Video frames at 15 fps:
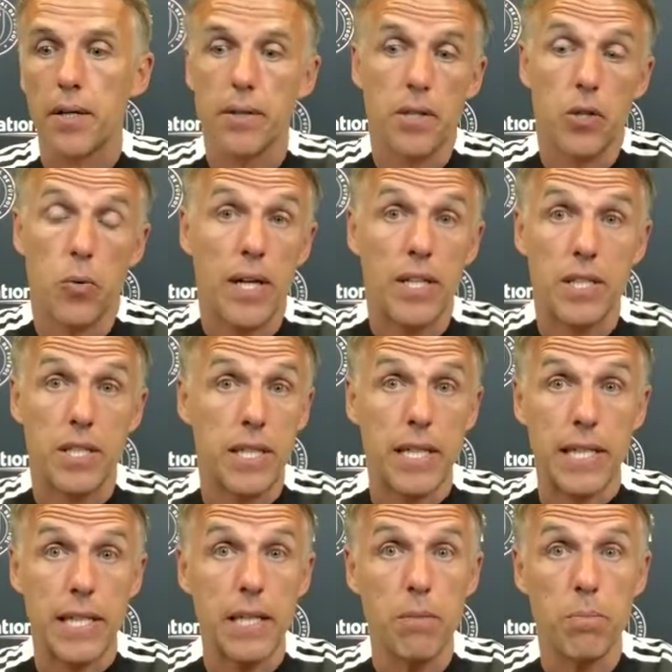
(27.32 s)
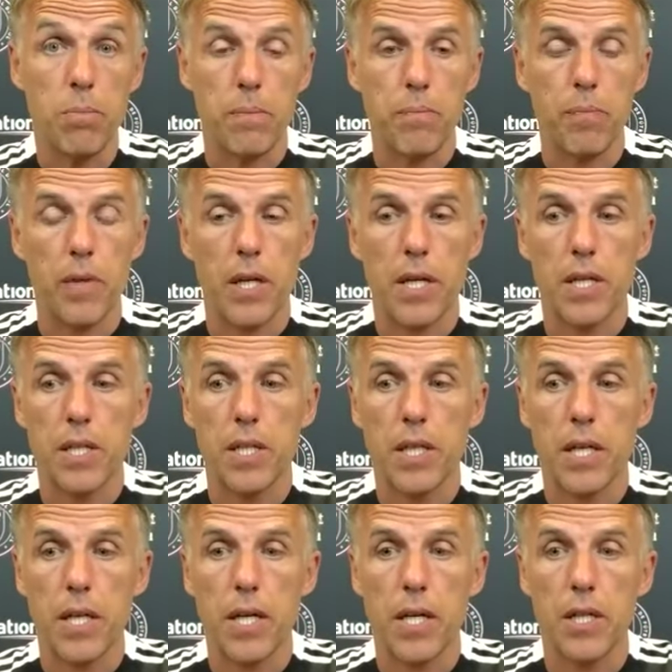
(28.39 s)
We had to dig deep. And,
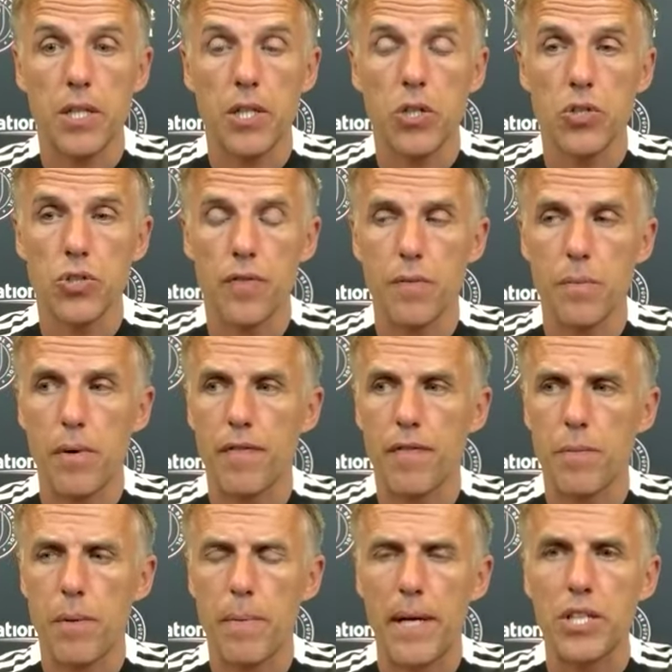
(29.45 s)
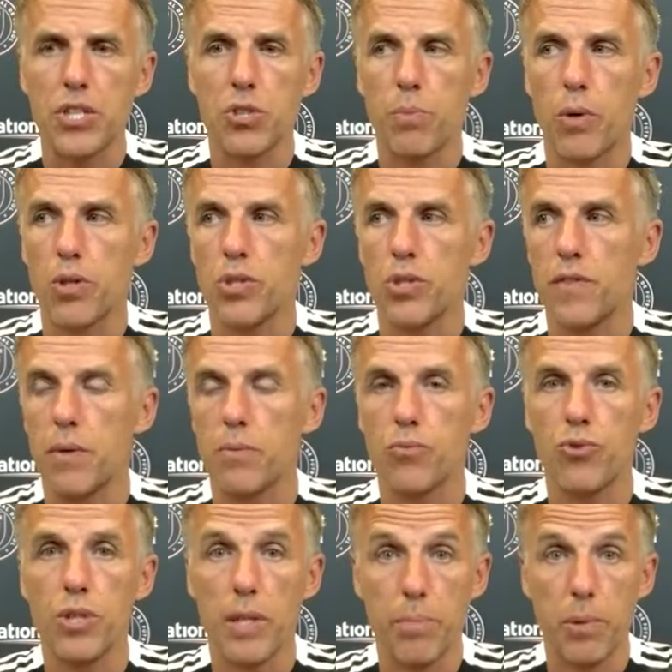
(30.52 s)
so from a manager's point of view, I'm
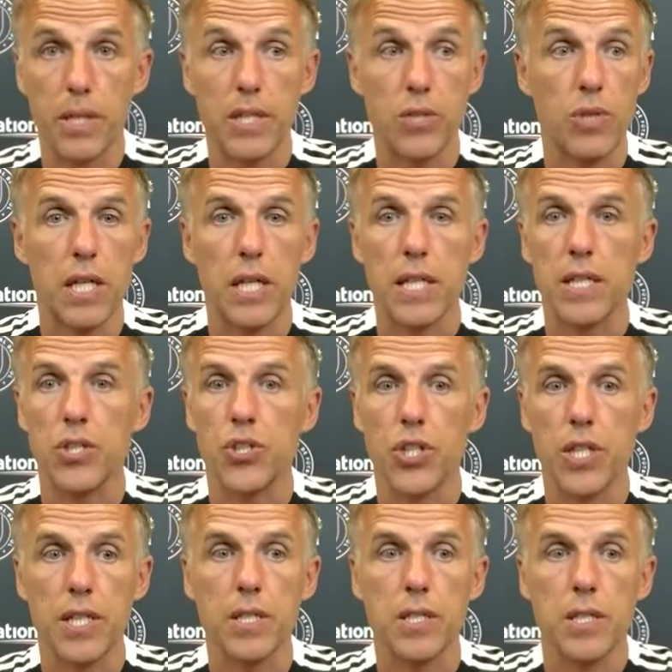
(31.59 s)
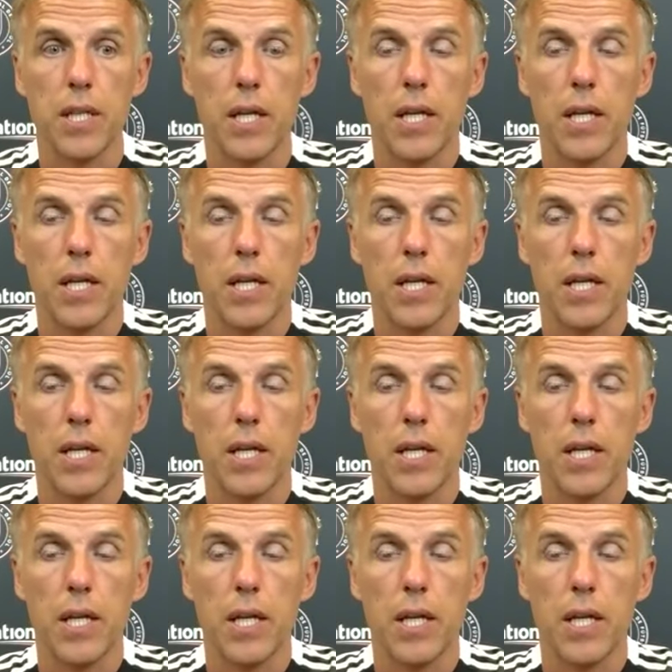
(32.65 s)
really pleased with the clean sheet.